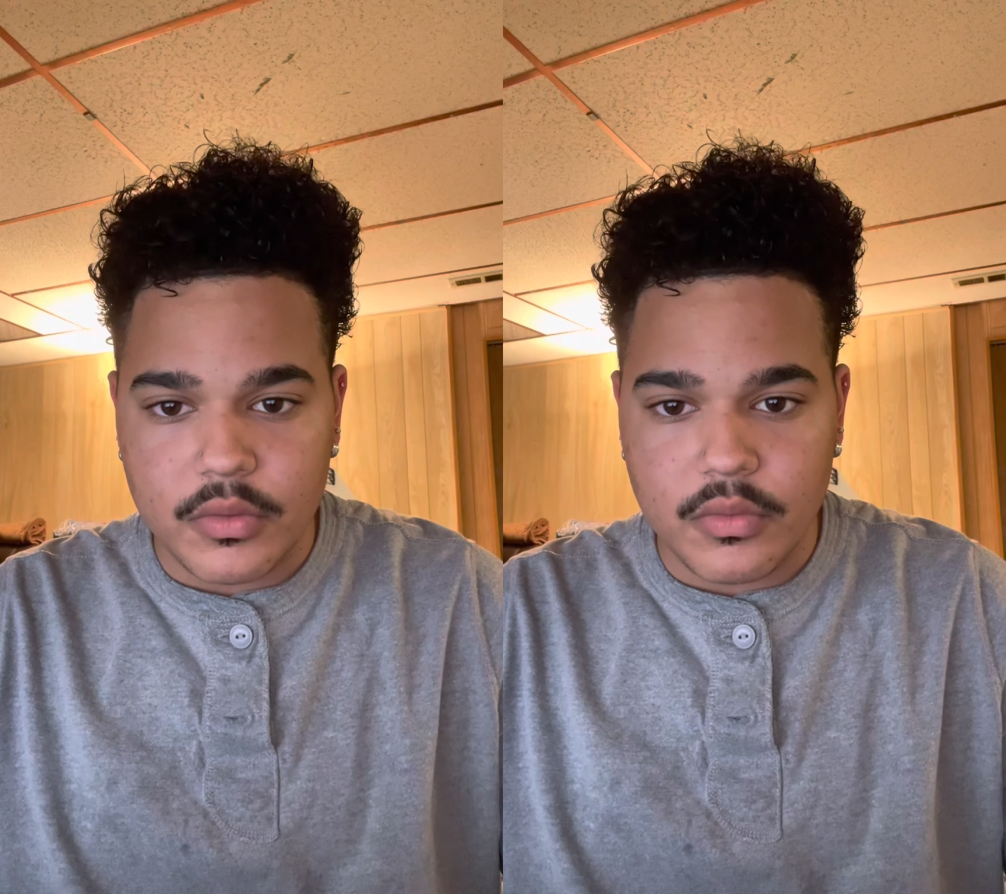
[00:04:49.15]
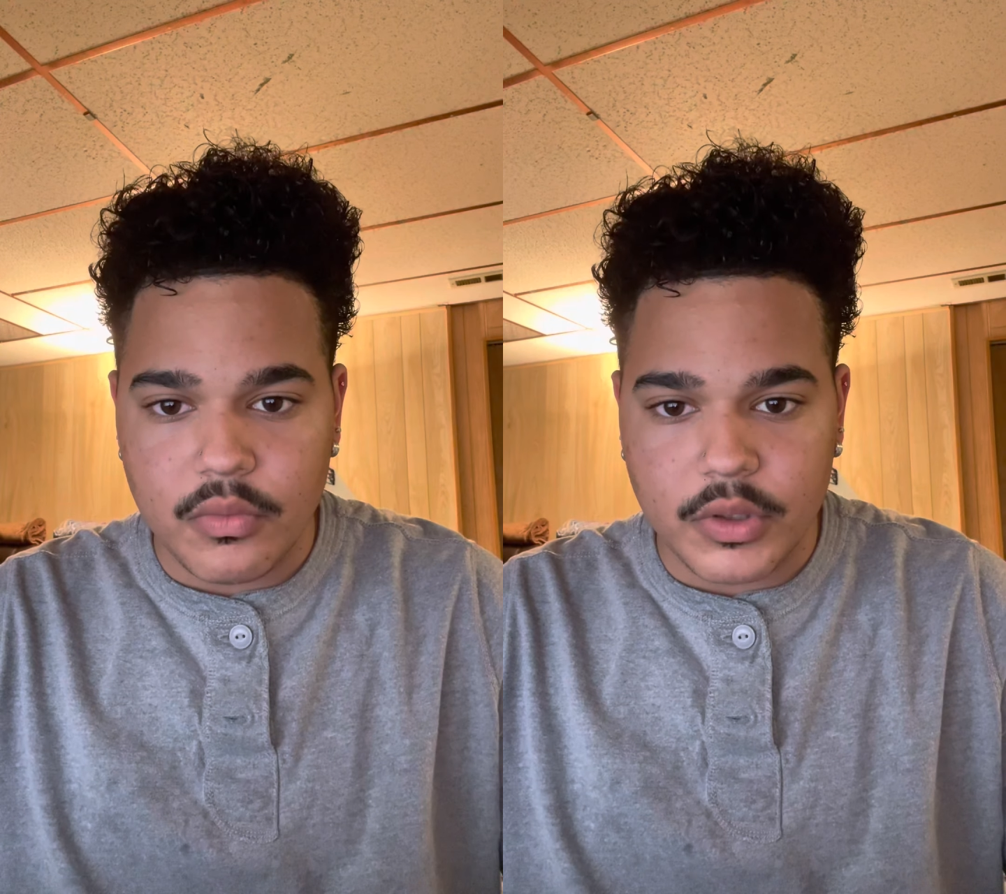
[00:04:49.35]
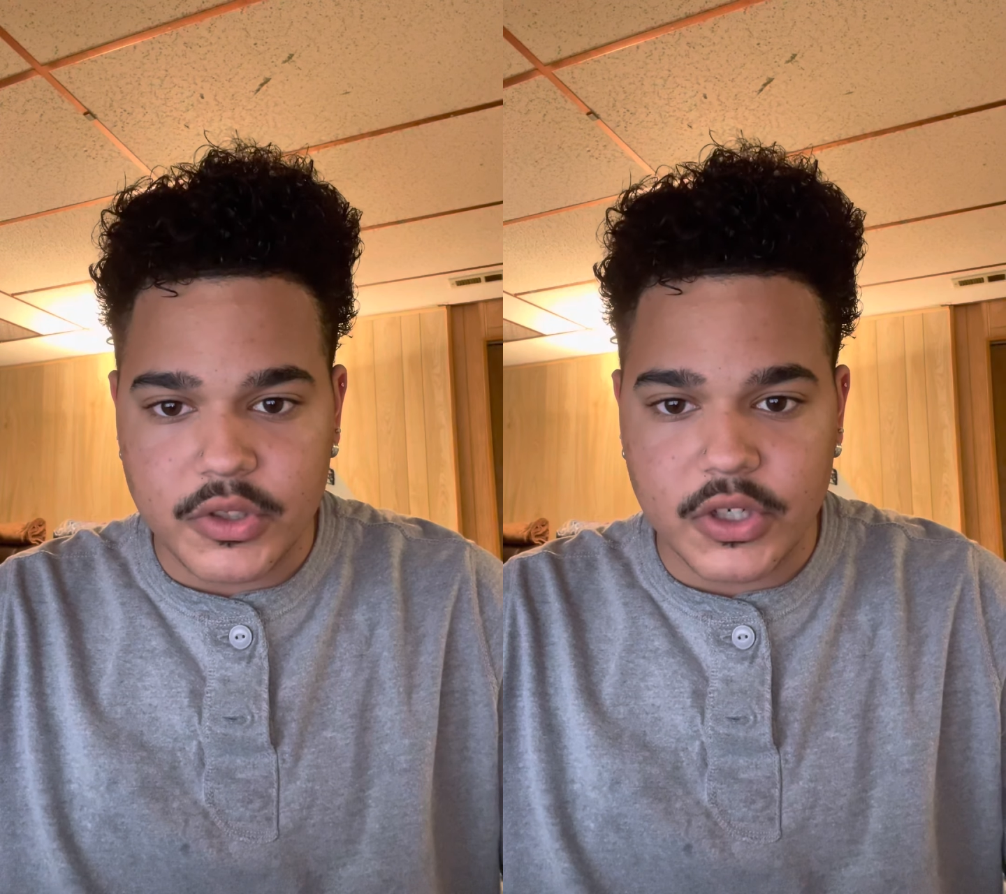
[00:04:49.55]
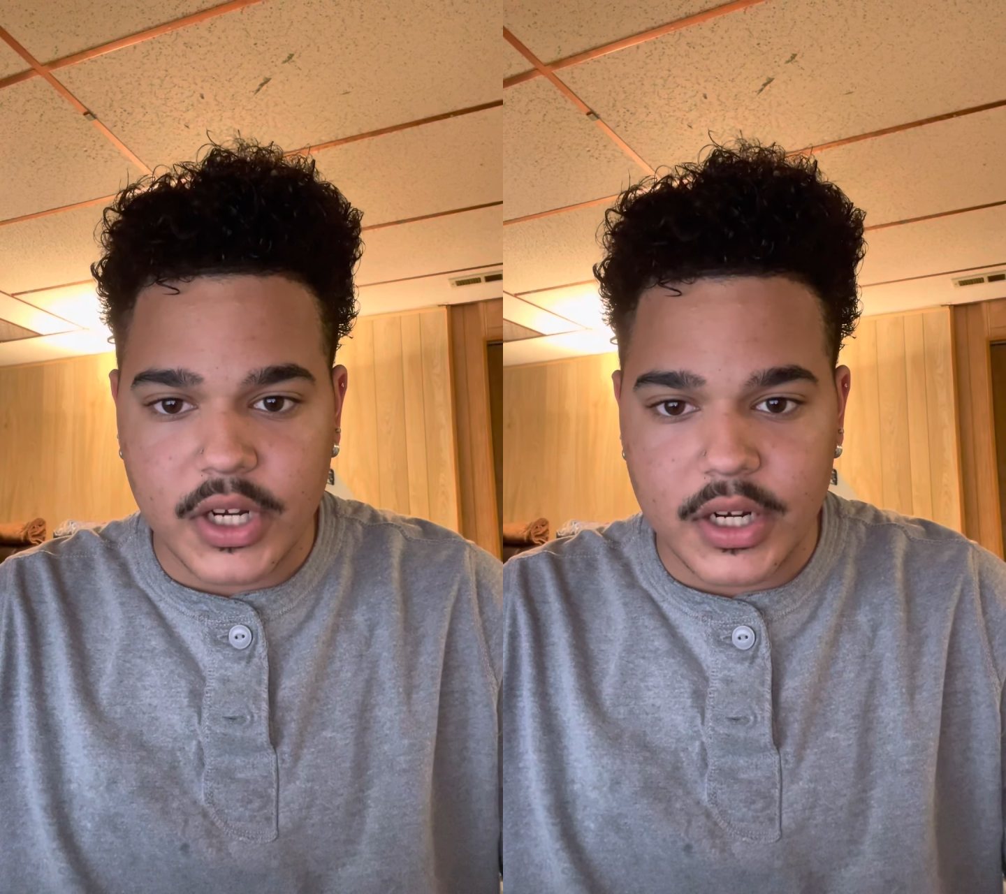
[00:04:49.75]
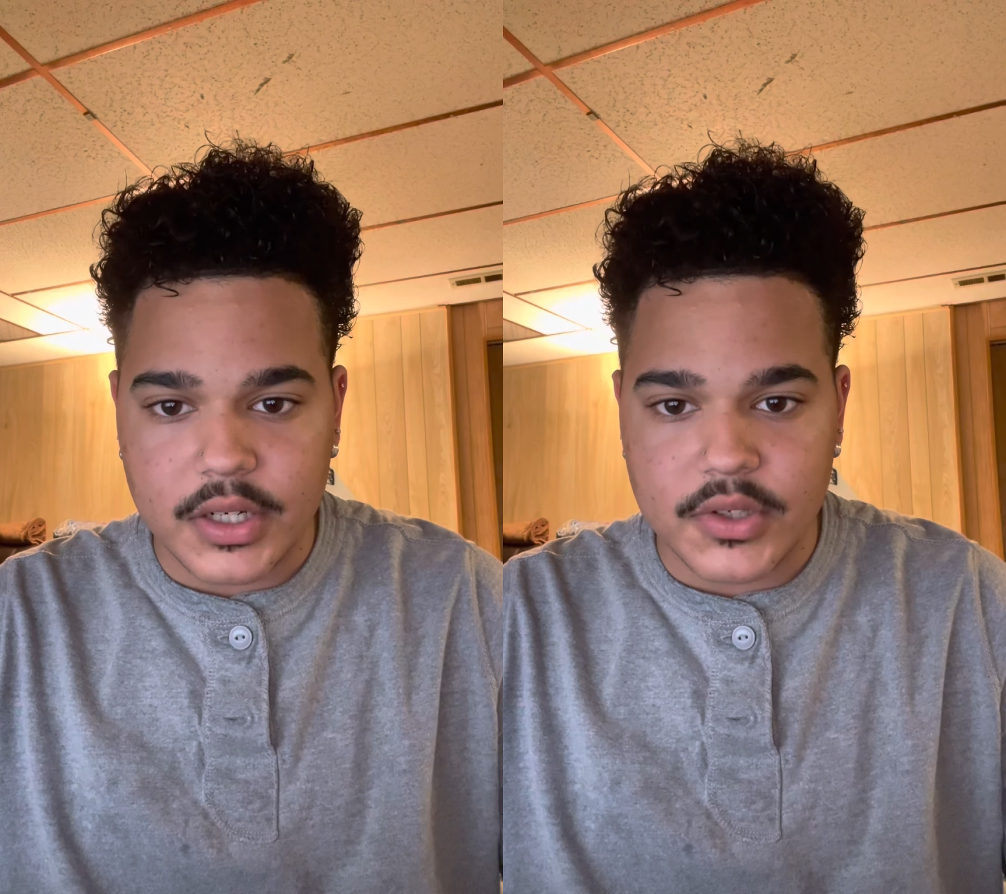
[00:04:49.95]
once your
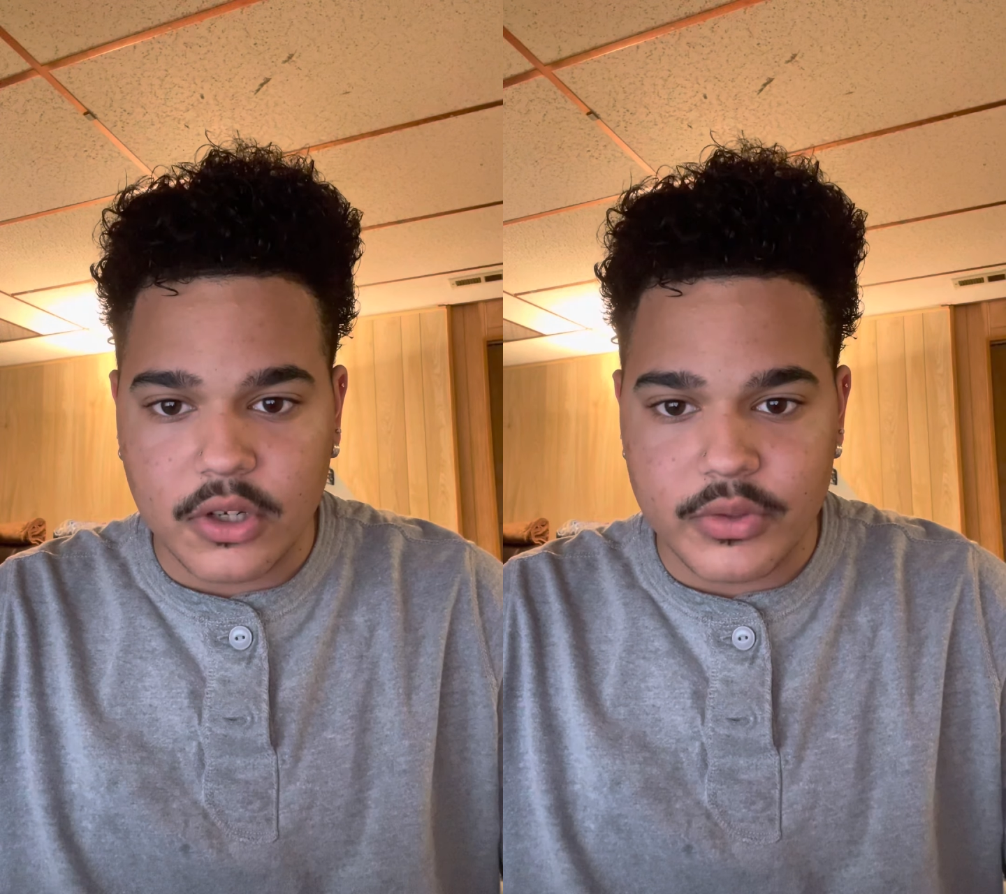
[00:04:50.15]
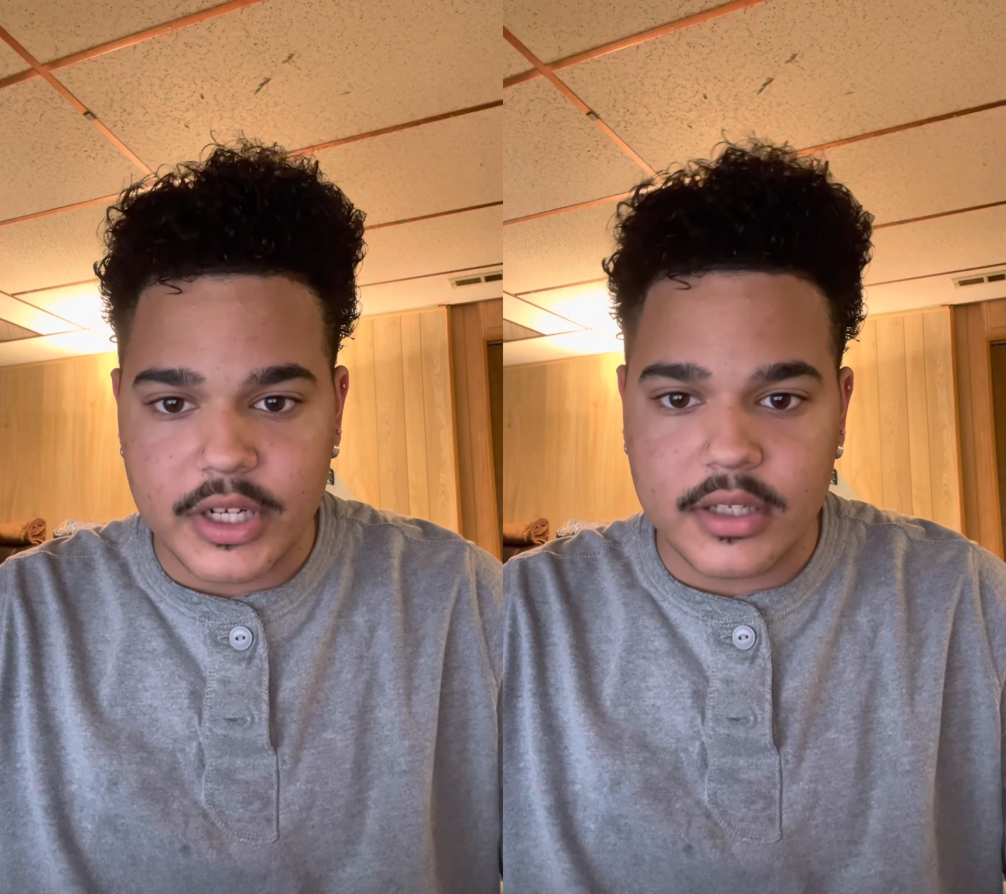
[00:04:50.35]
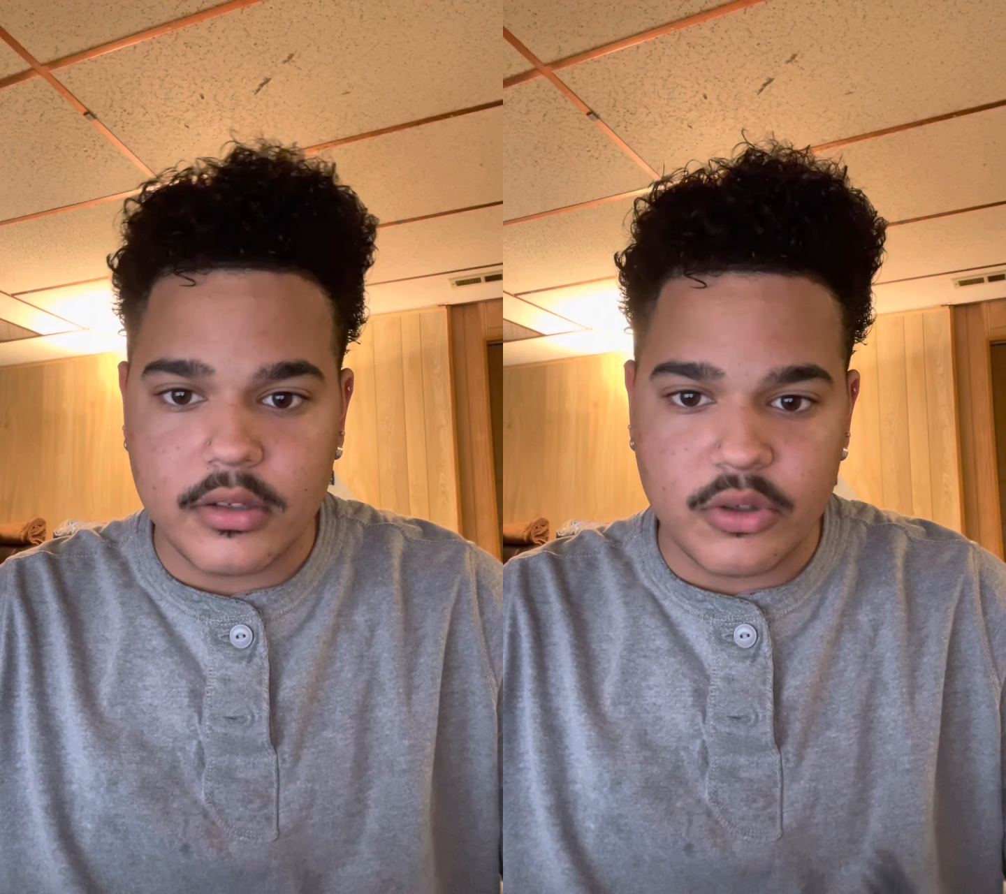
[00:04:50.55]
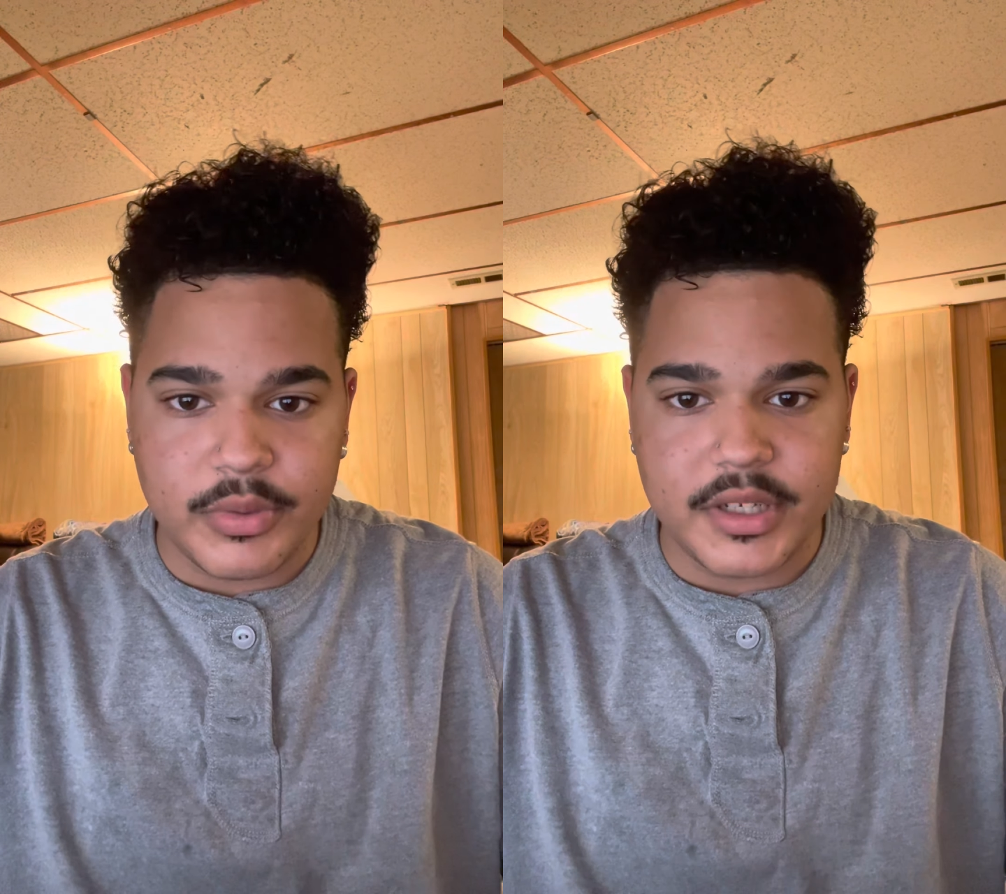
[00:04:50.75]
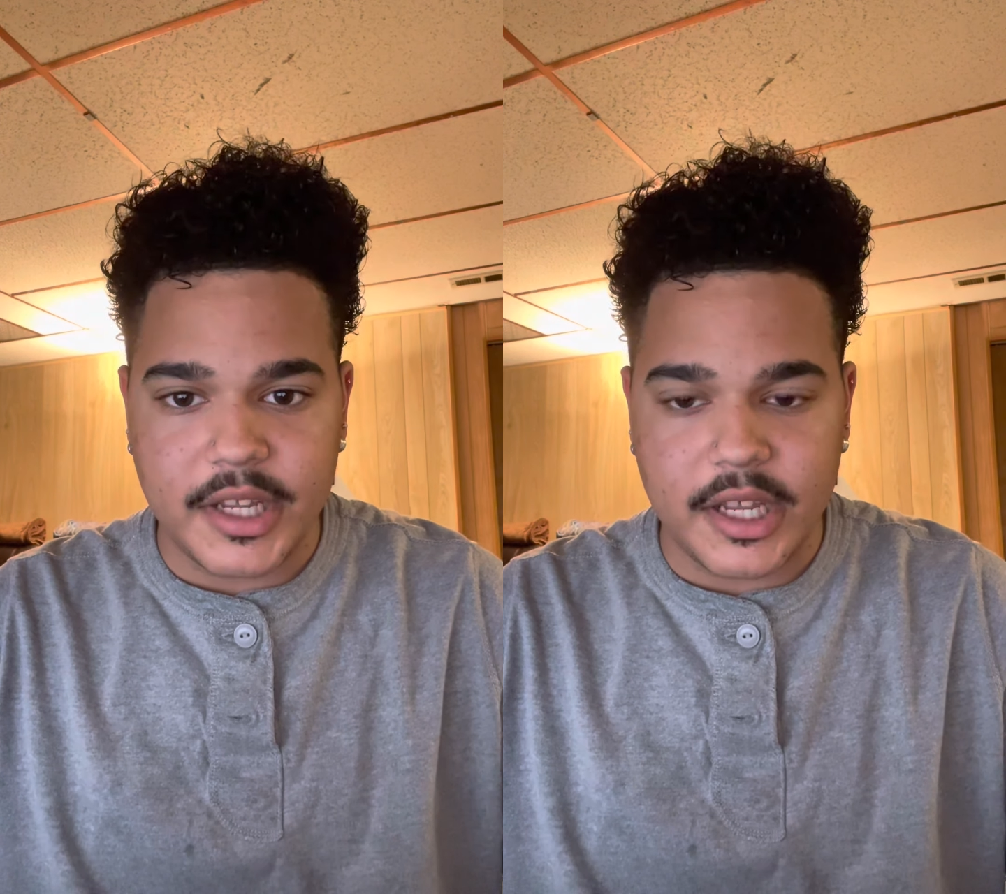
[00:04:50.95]
hair is already a little
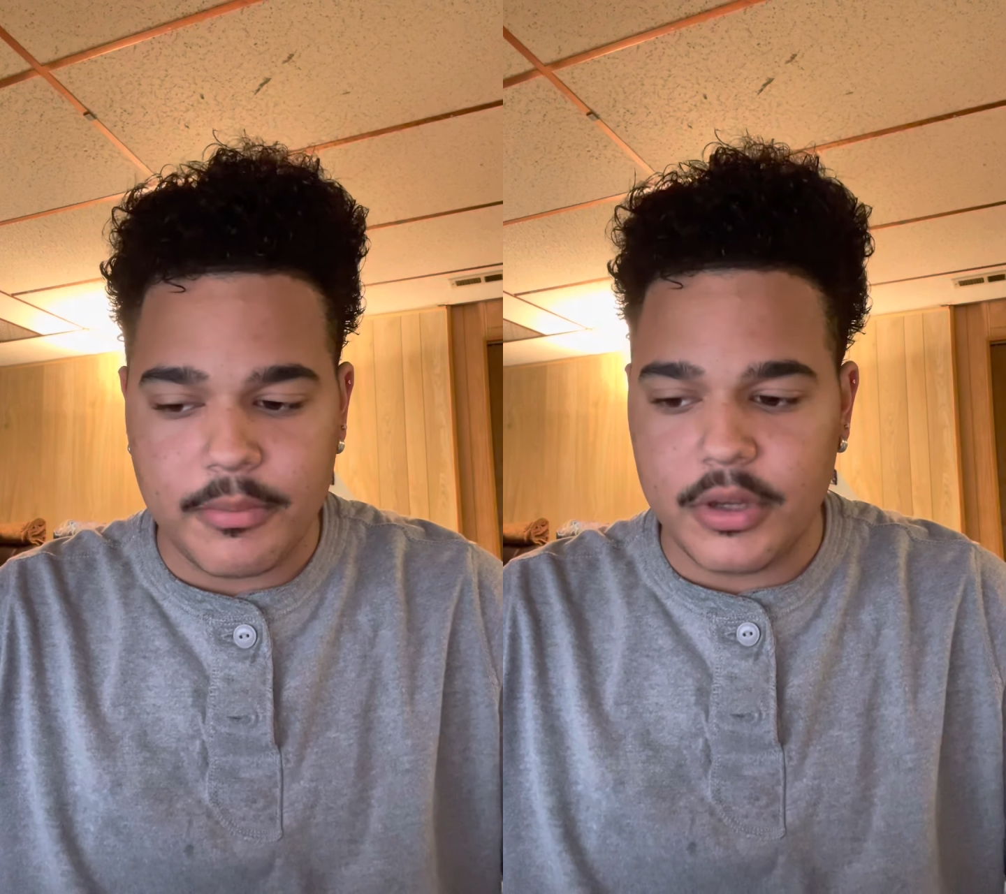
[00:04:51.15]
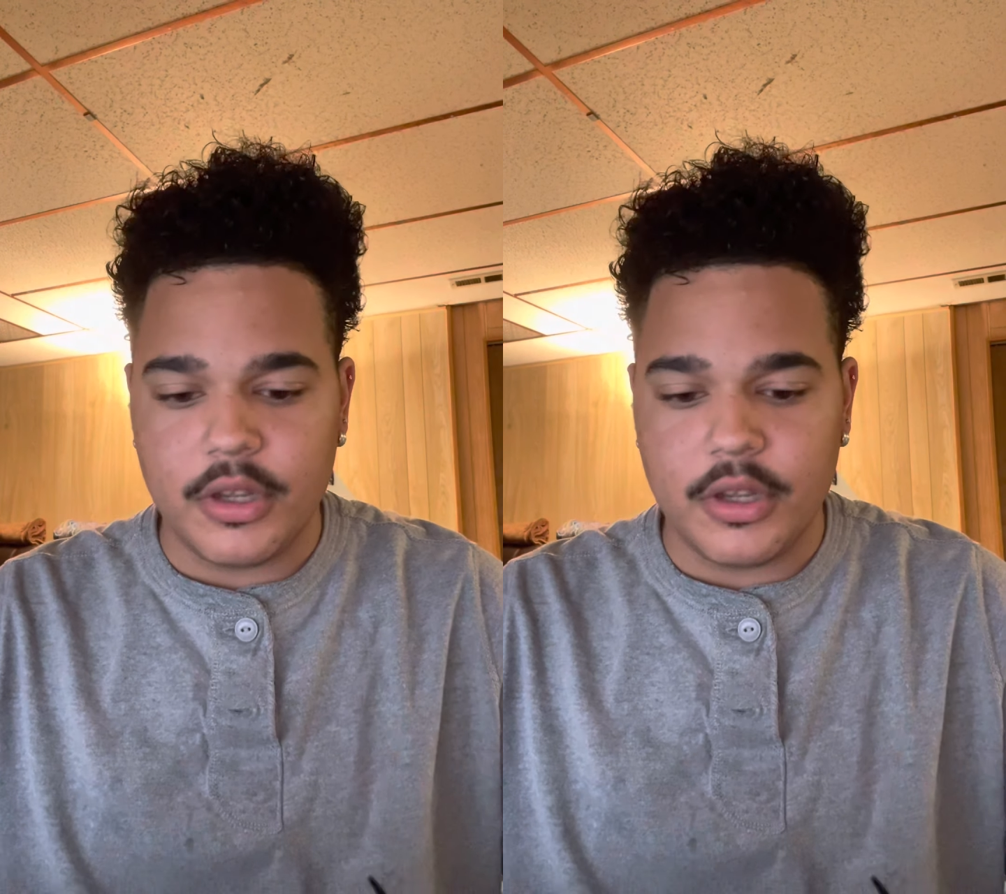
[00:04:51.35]
bit damp.